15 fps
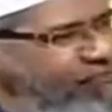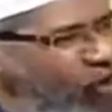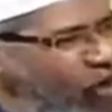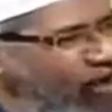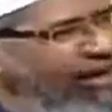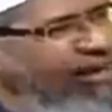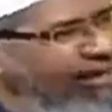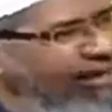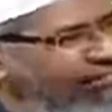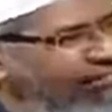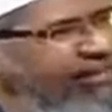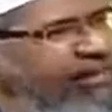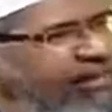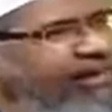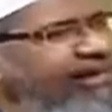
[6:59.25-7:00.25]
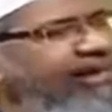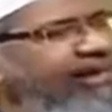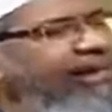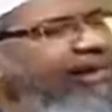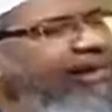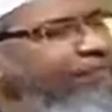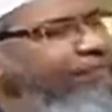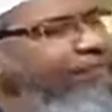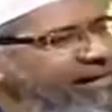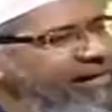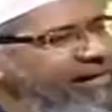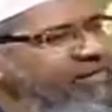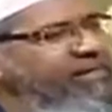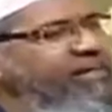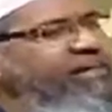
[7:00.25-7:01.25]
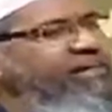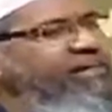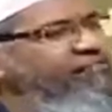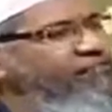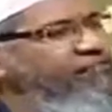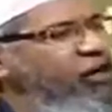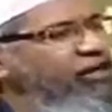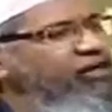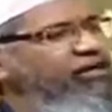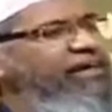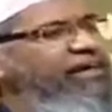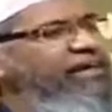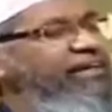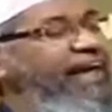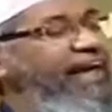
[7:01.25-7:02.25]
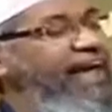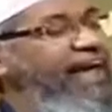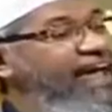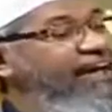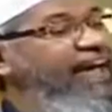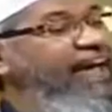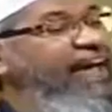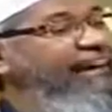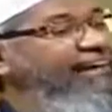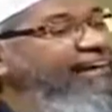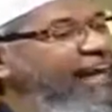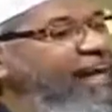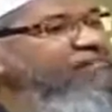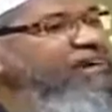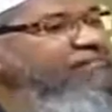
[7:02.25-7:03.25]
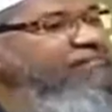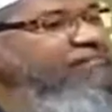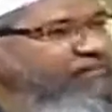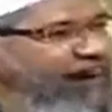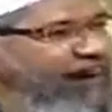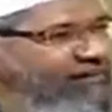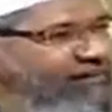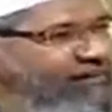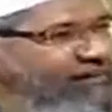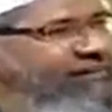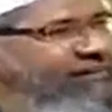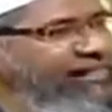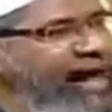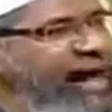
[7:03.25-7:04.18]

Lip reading: calling it a theory means it is not yet an established fact.